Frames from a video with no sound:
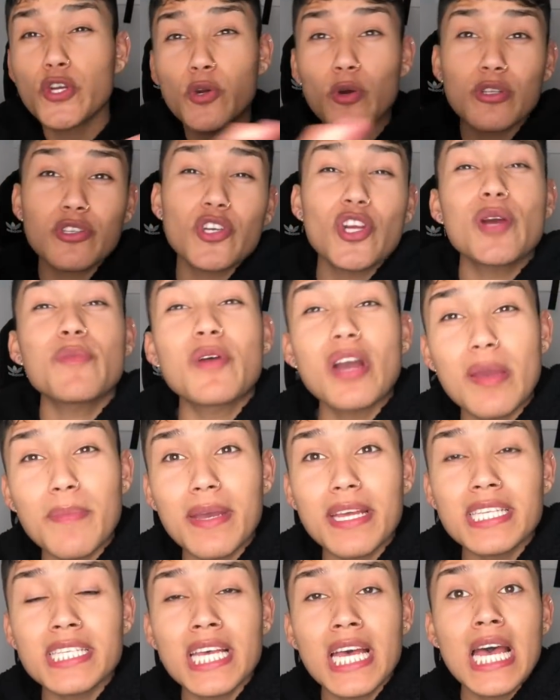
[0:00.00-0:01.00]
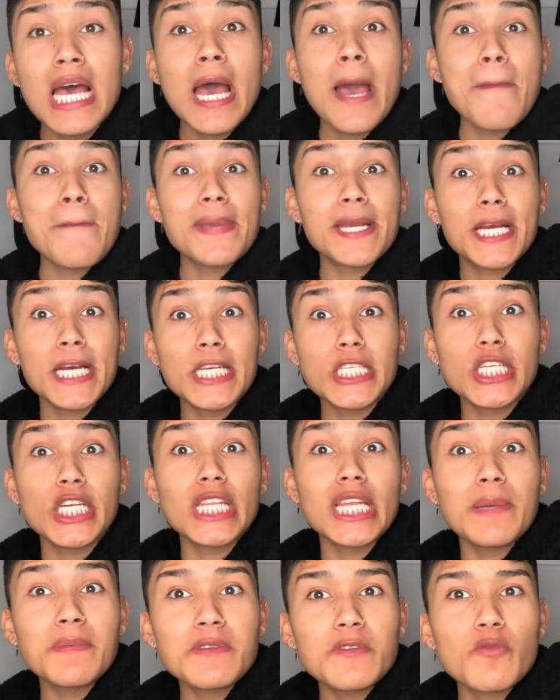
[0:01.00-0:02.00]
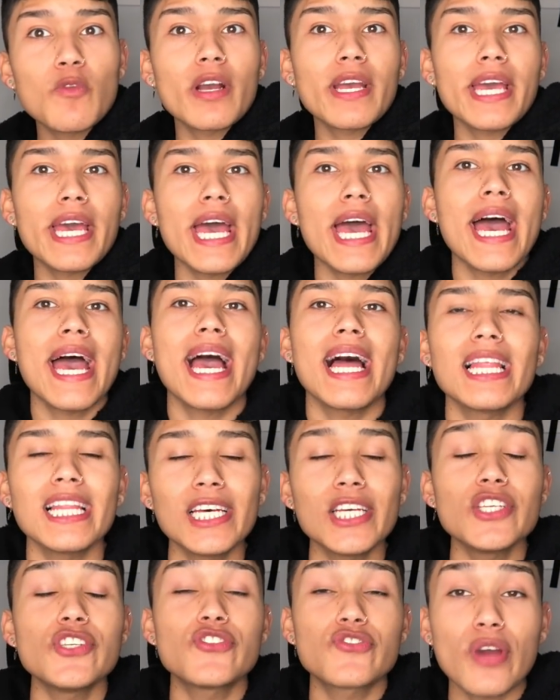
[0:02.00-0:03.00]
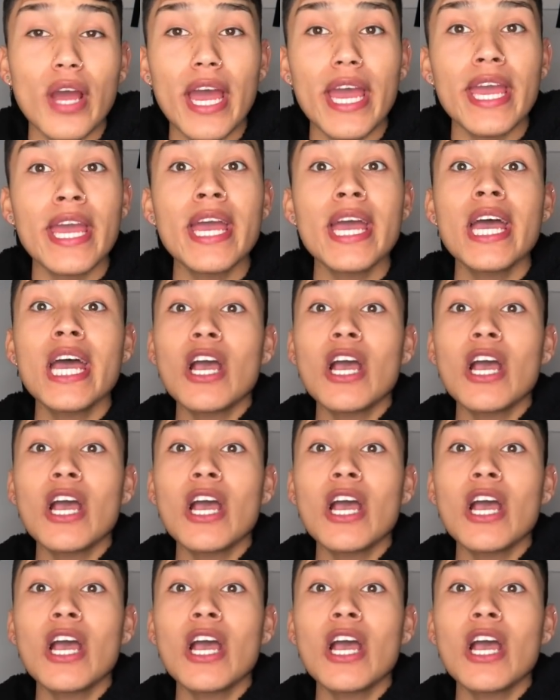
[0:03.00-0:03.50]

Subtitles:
you go to your appointments, because your lips will get hella dry.